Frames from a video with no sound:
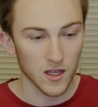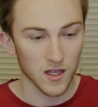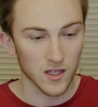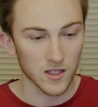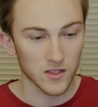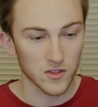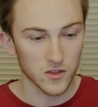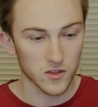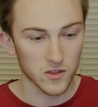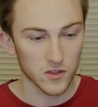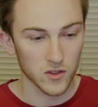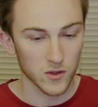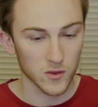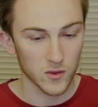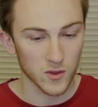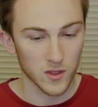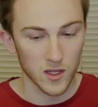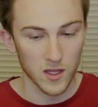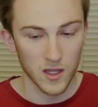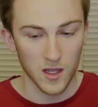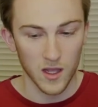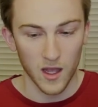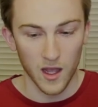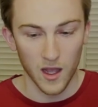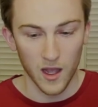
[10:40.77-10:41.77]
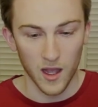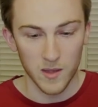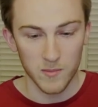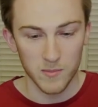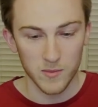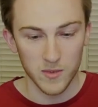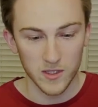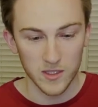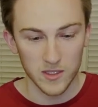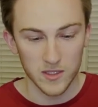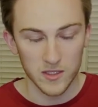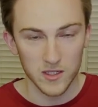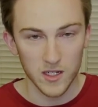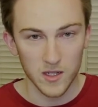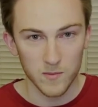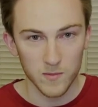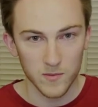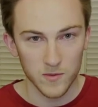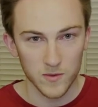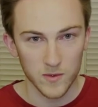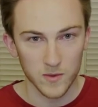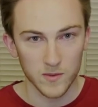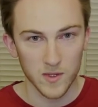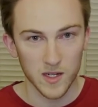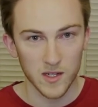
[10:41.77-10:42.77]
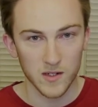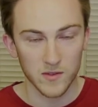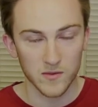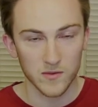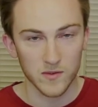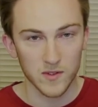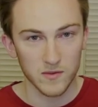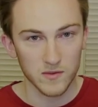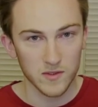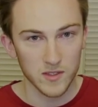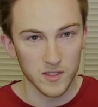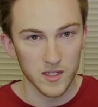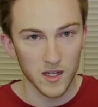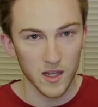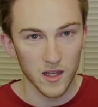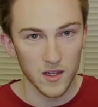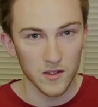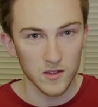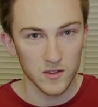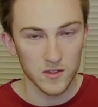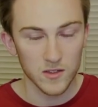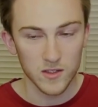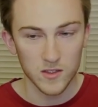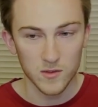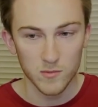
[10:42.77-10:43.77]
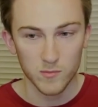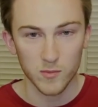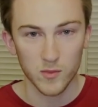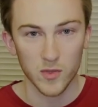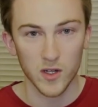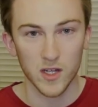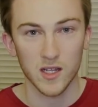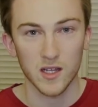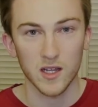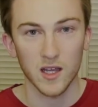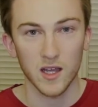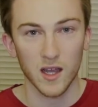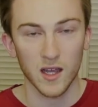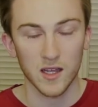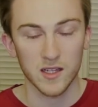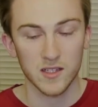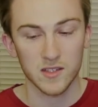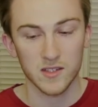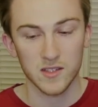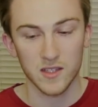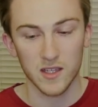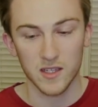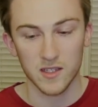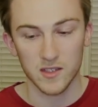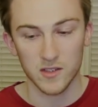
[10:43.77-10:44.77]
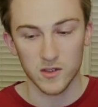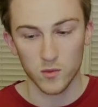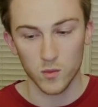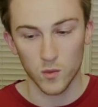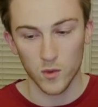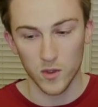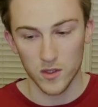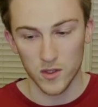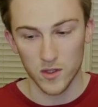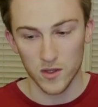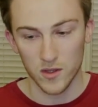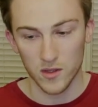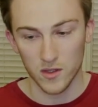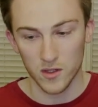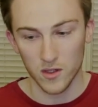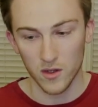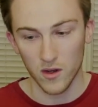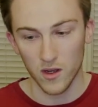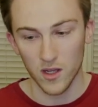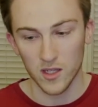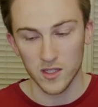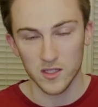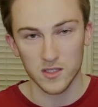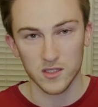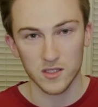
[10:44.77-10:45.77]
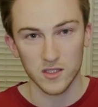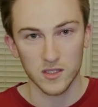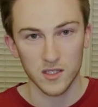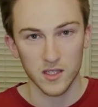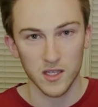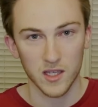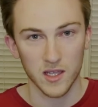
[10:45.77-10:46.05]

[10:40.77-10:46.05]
so I picked it up for around $50, but I'd say it's worth the cost,